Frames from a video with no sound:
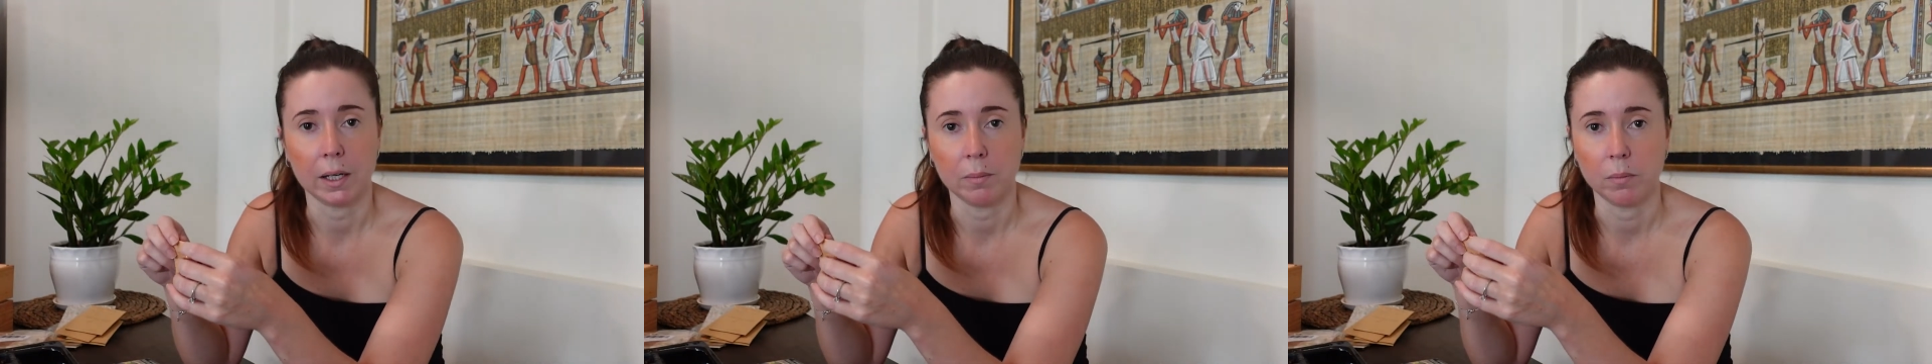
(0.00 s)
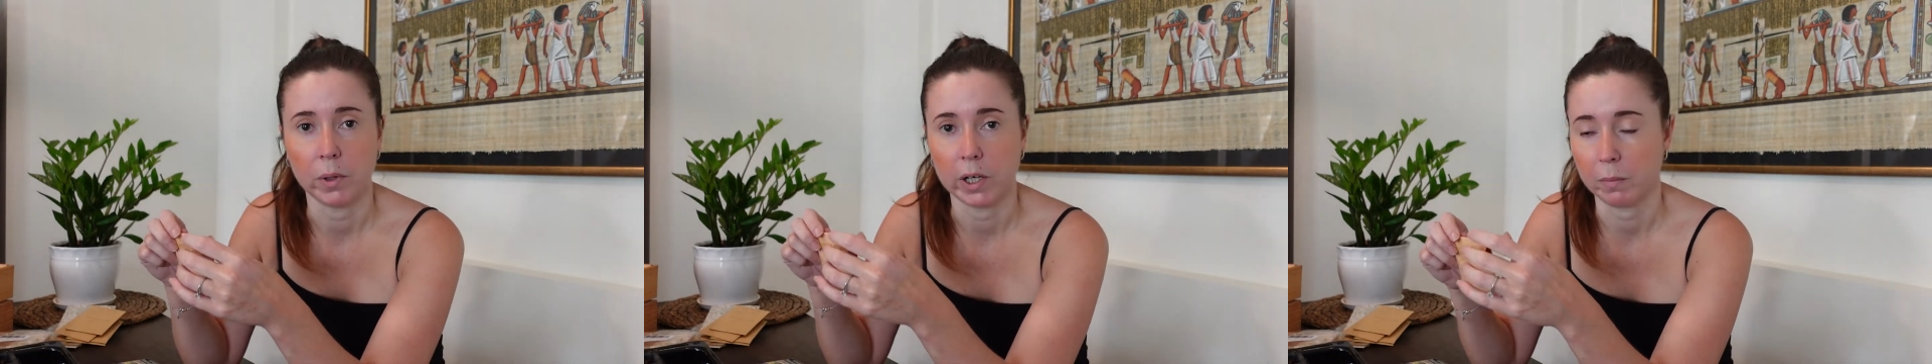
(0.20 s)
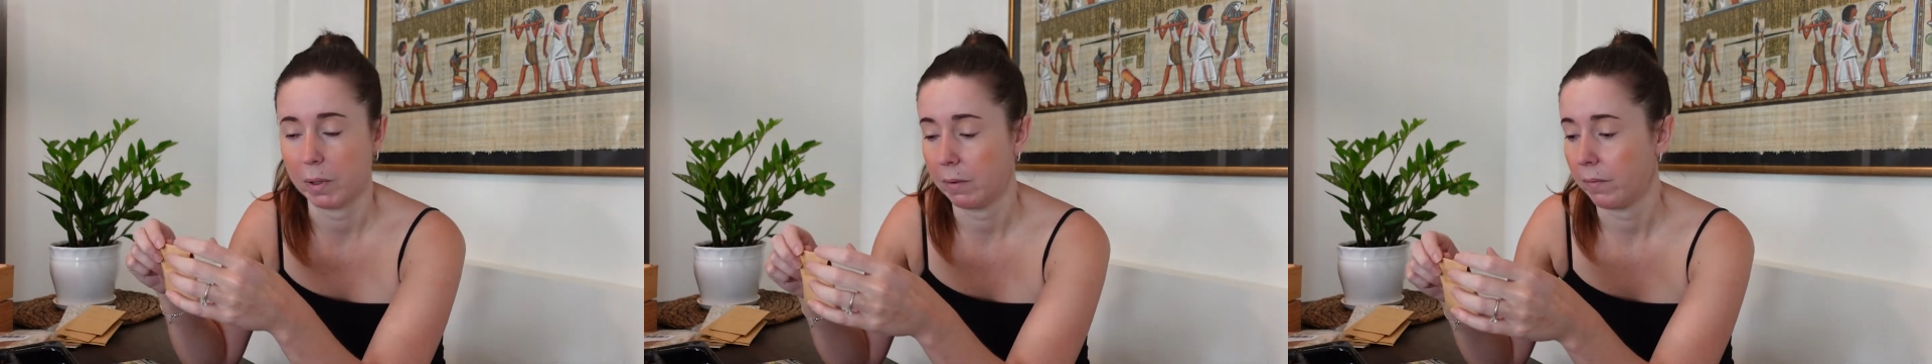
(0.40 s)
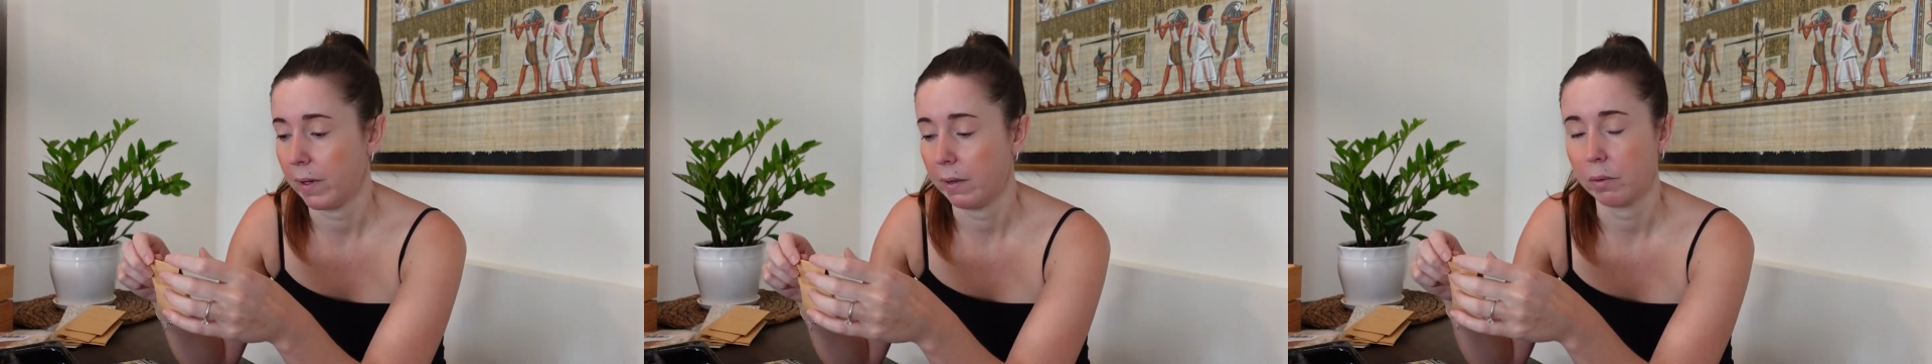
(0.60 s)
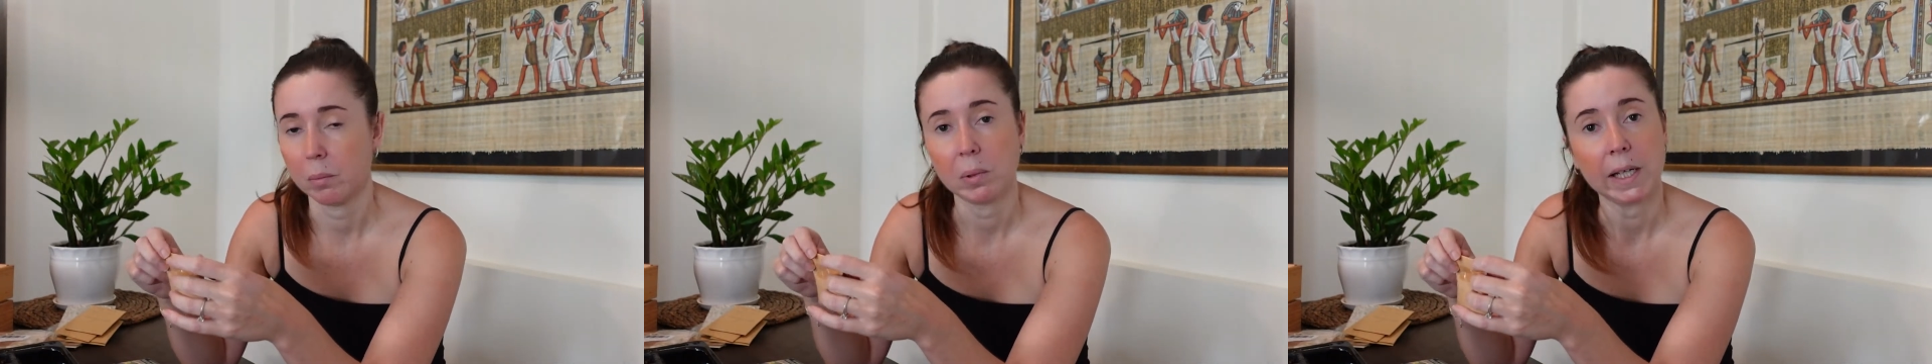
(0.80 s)
one of my
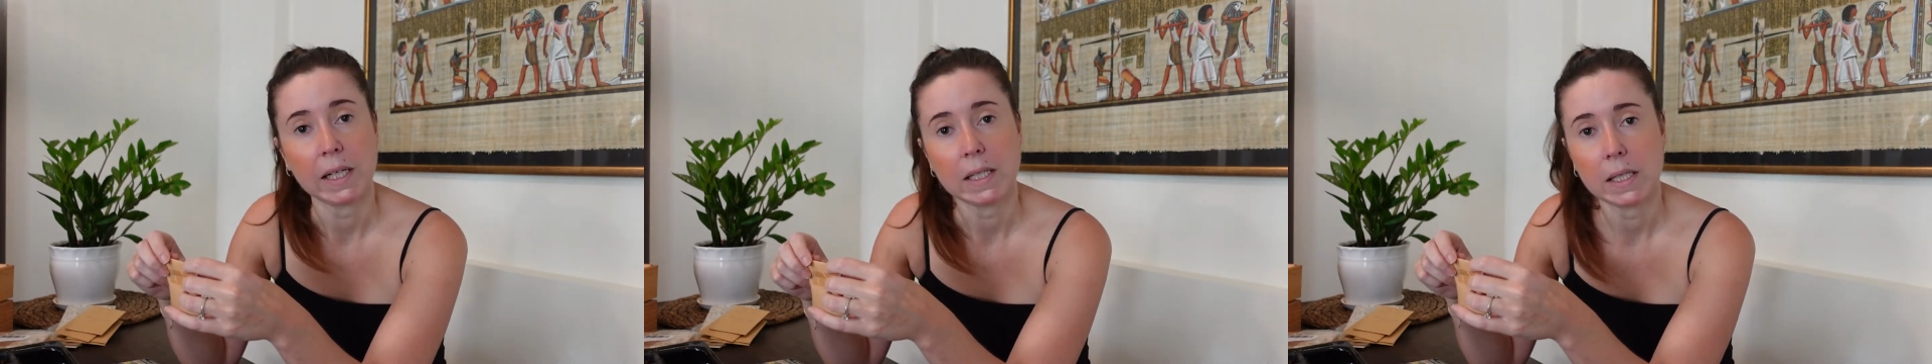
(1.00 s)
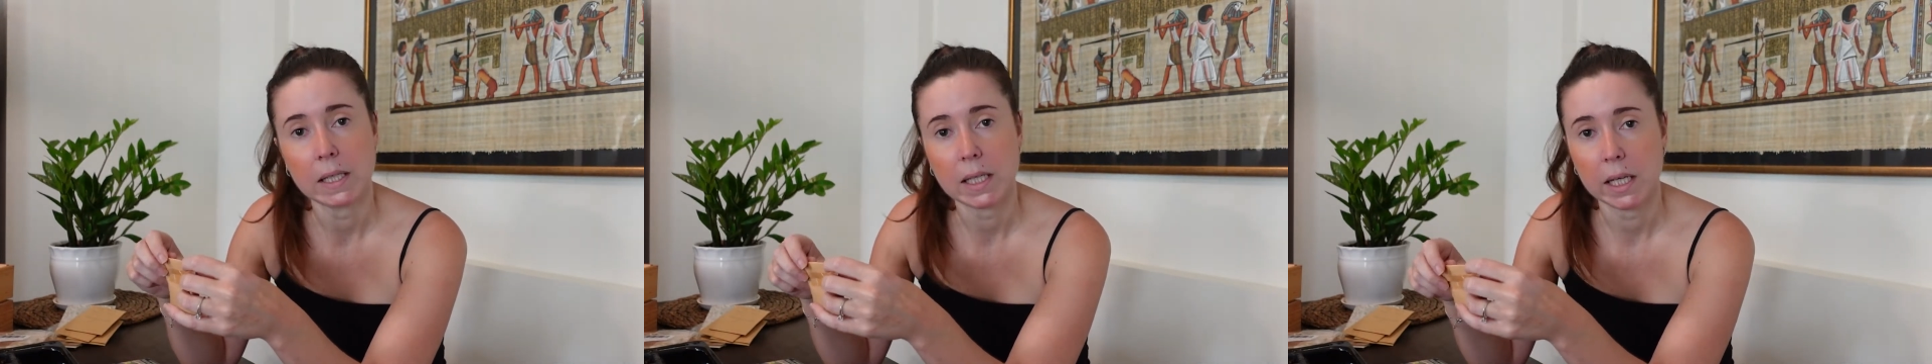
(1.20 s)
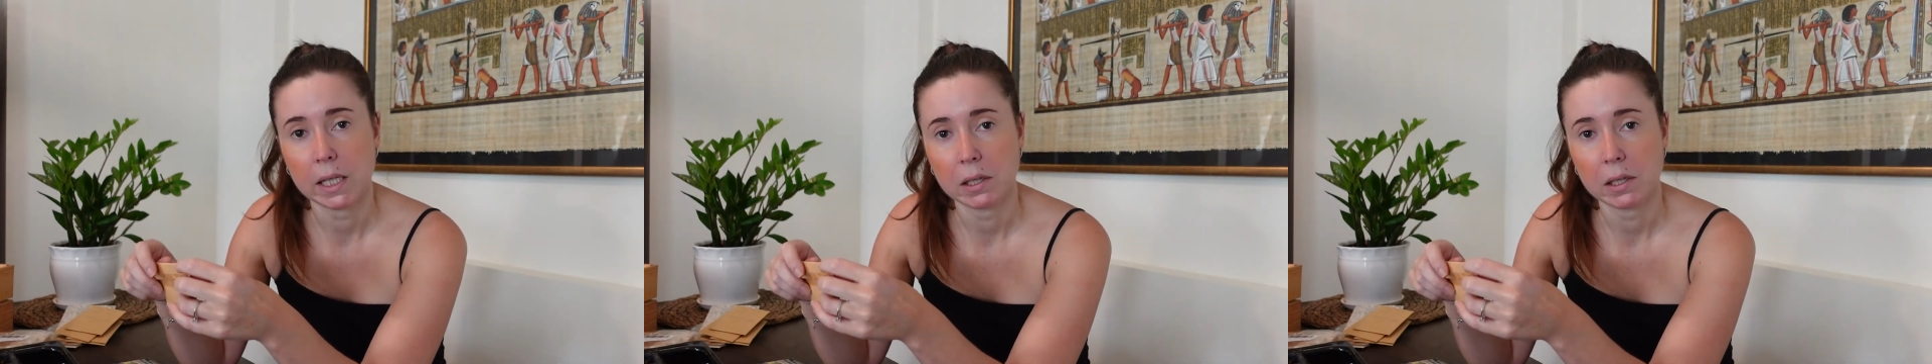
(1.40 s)
favorite places here